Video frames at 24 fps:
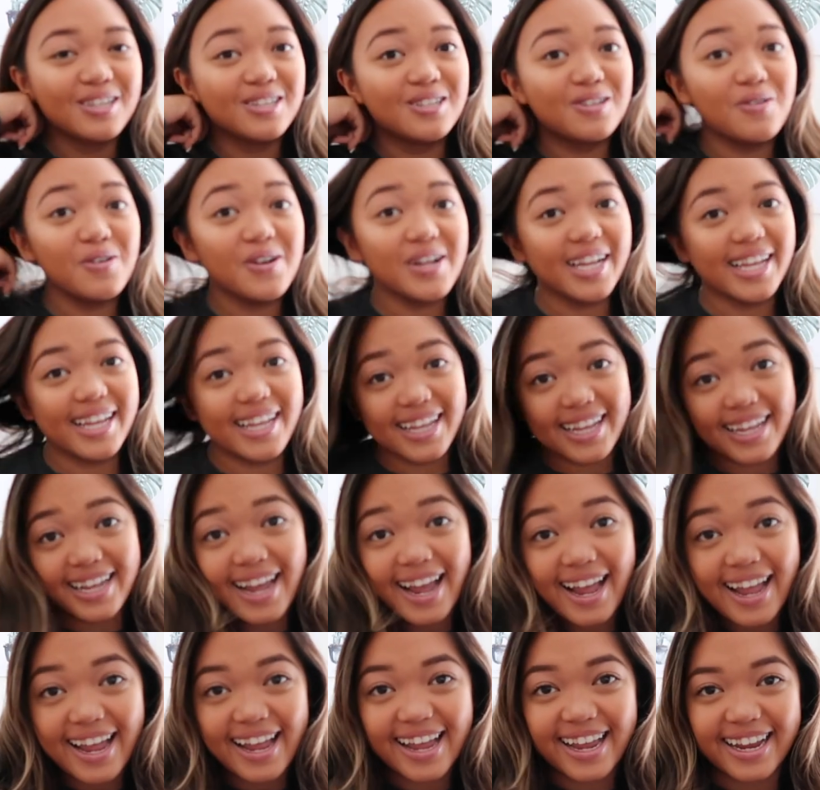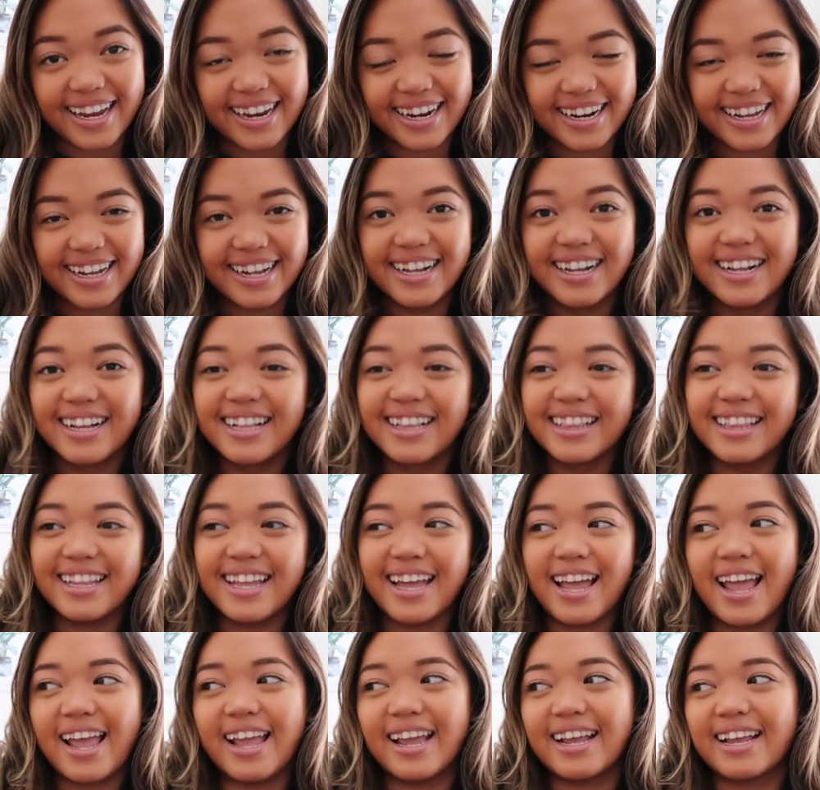So again,
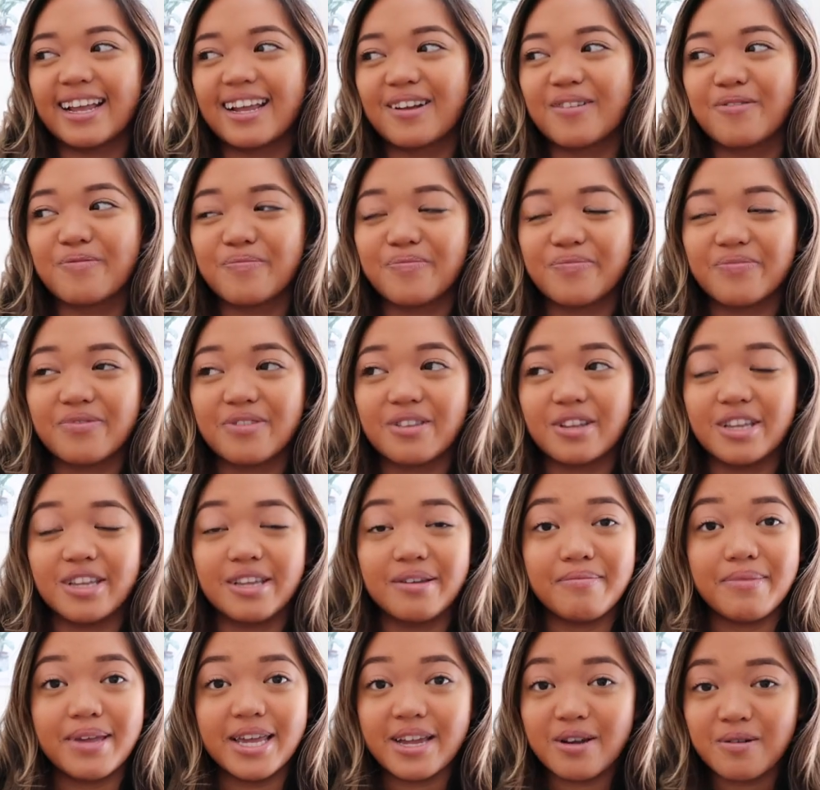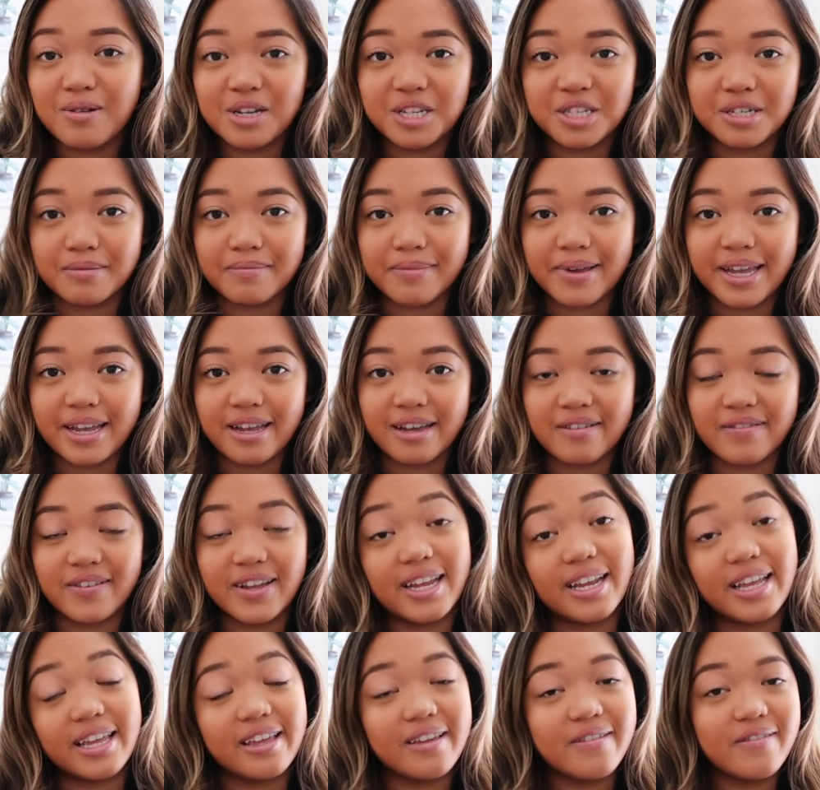like you make what you make of
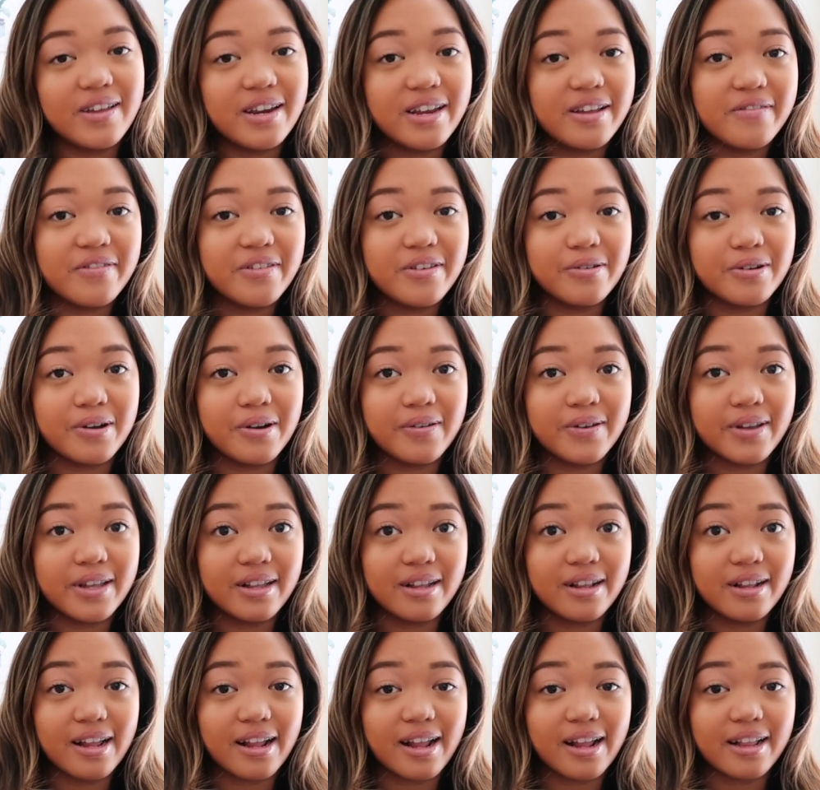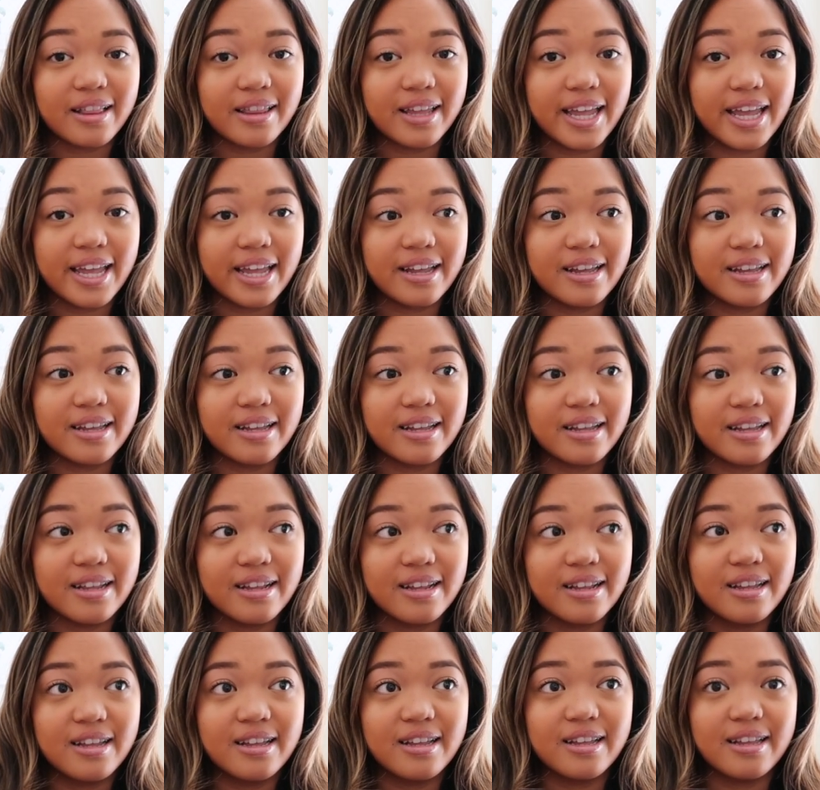it. Even if you don't like
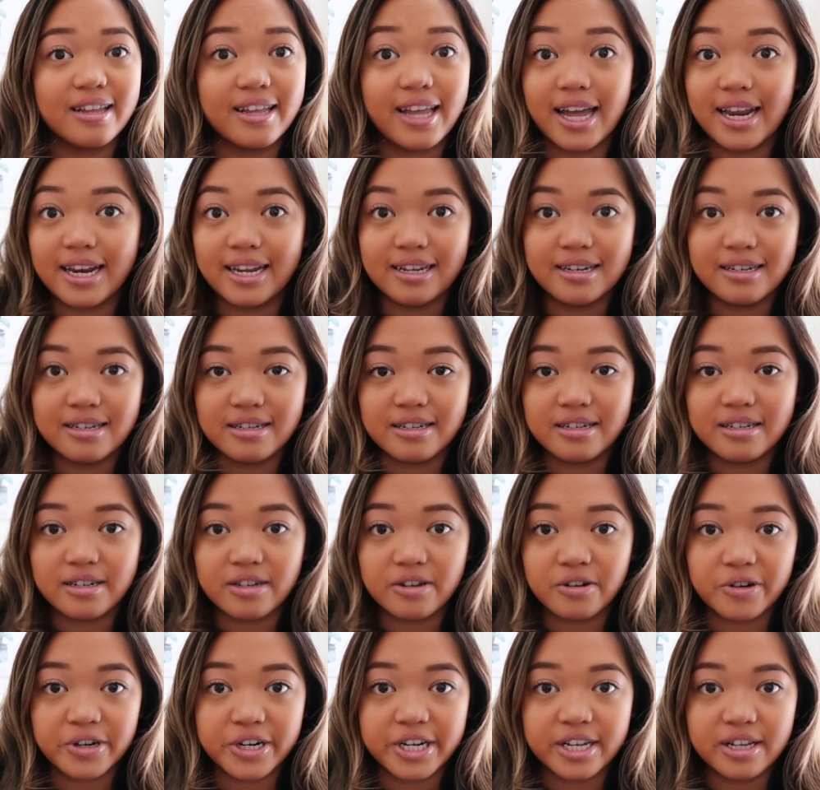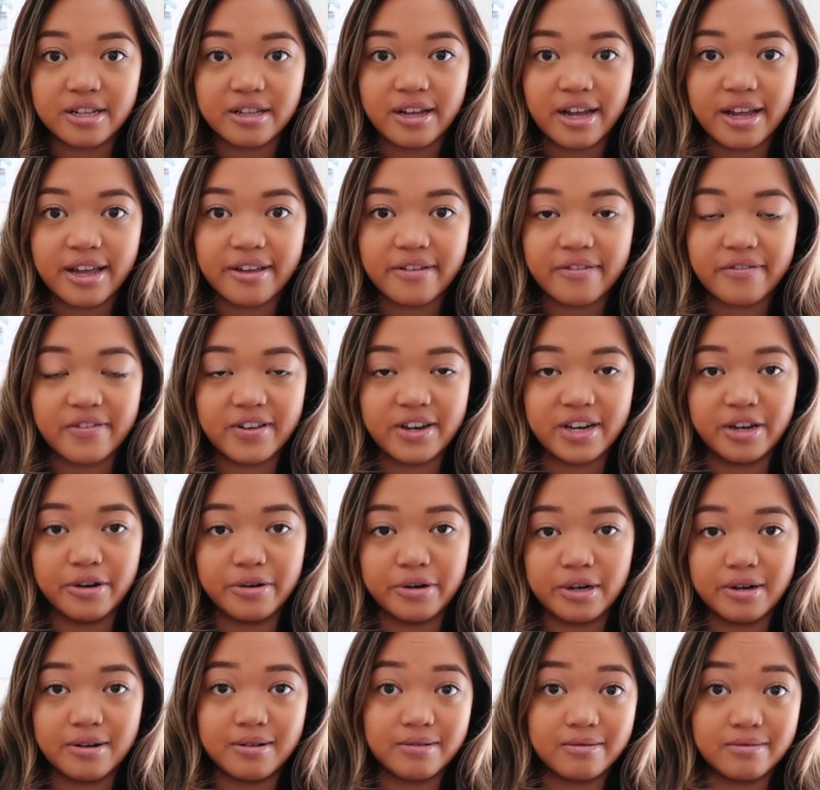get into Greek life and you
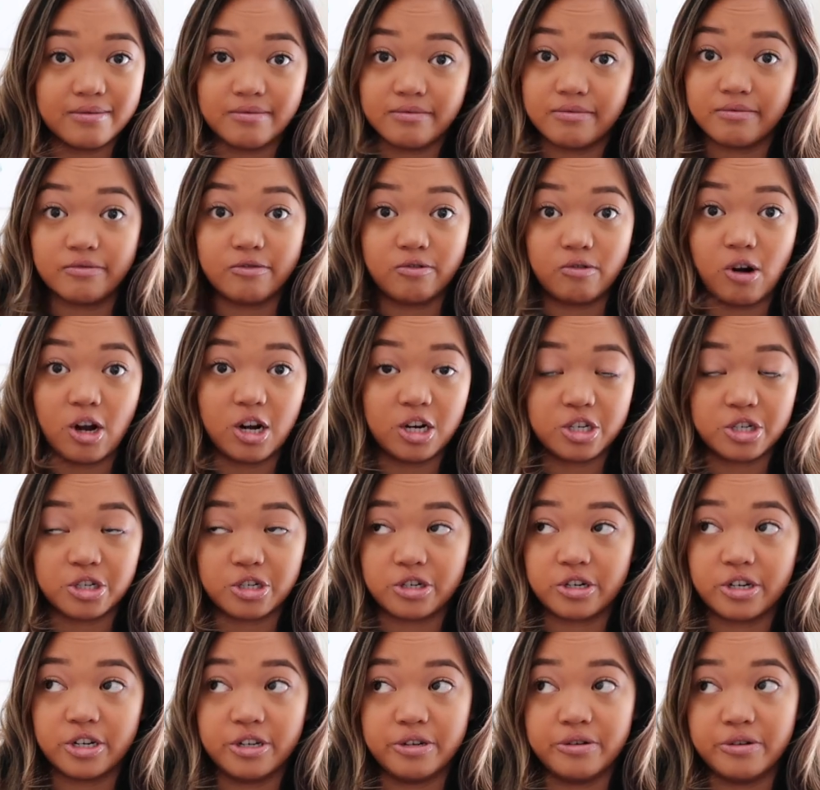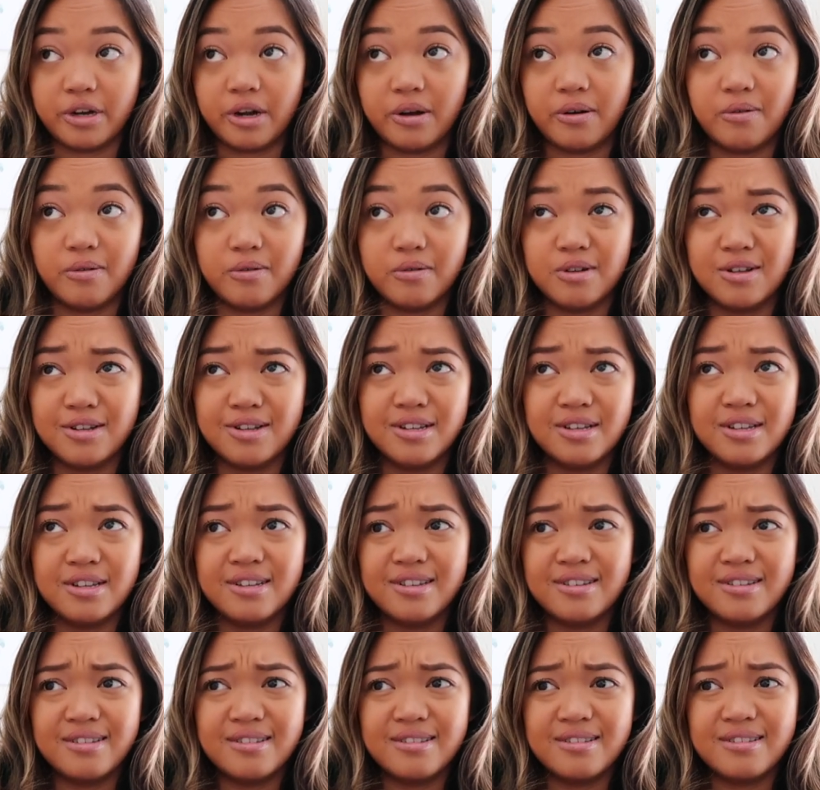don't rush or you don't
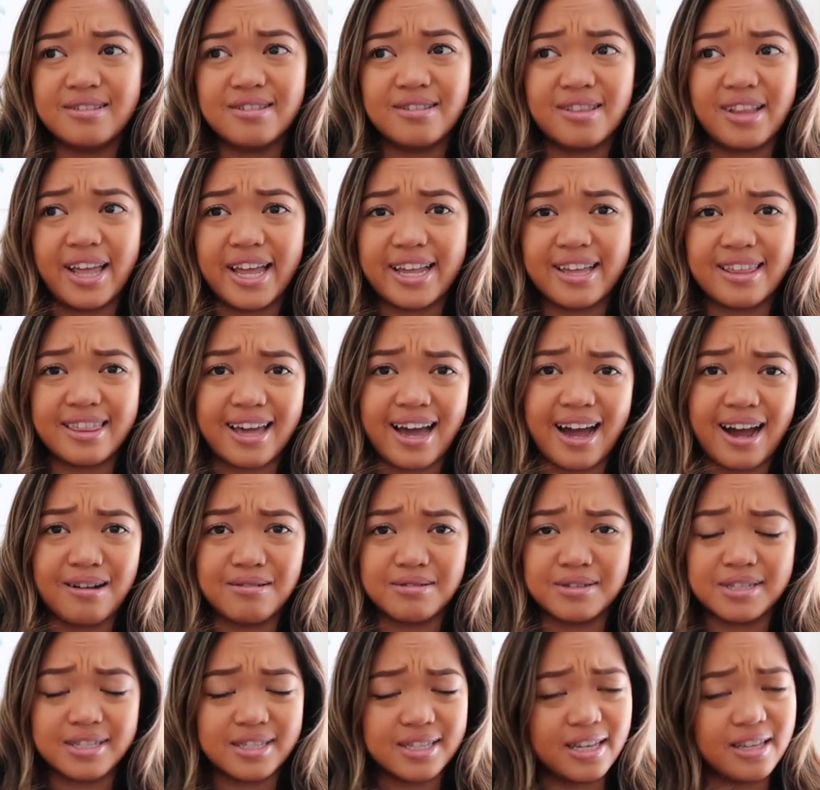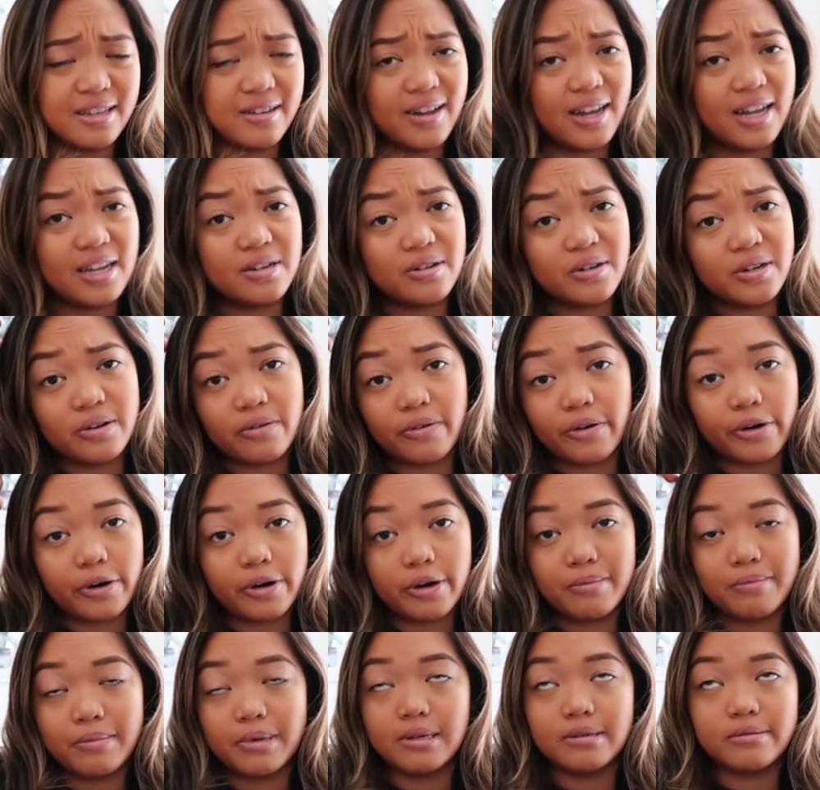like the houses that you had during
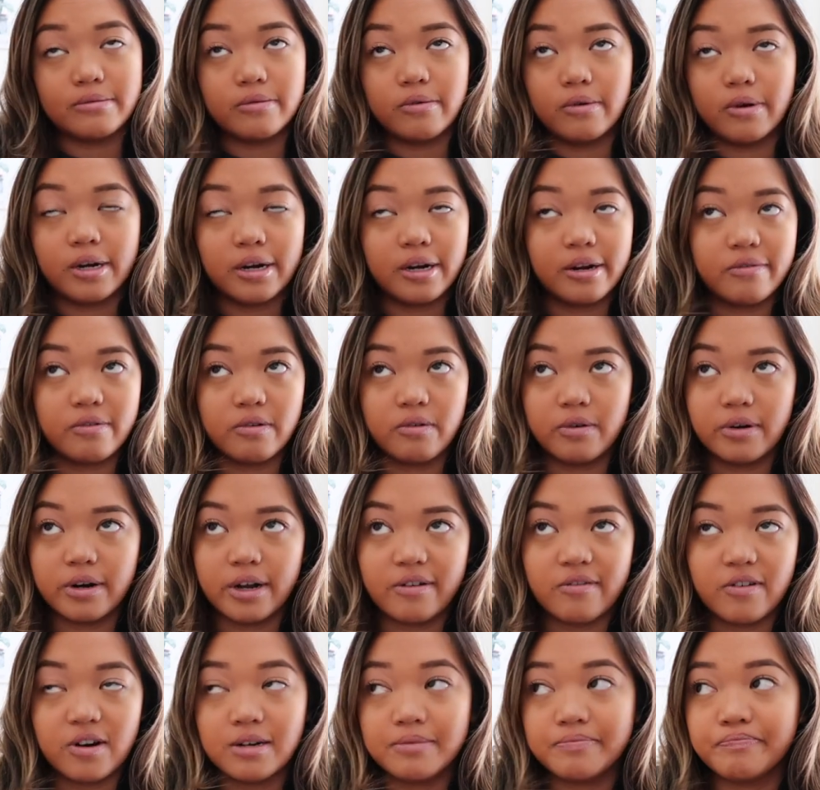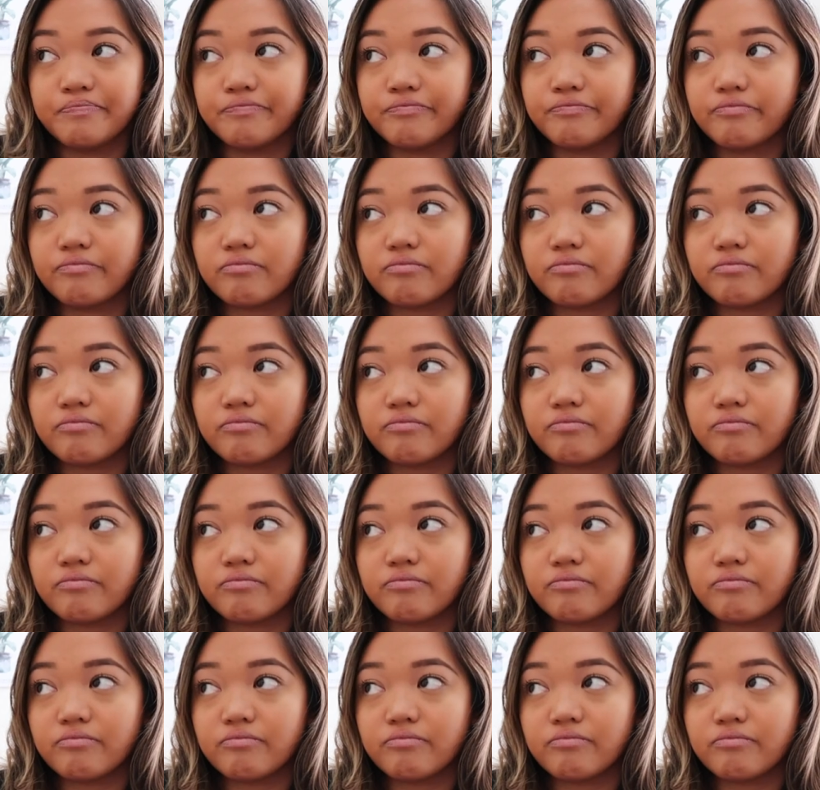recruitment, whatever, whatever,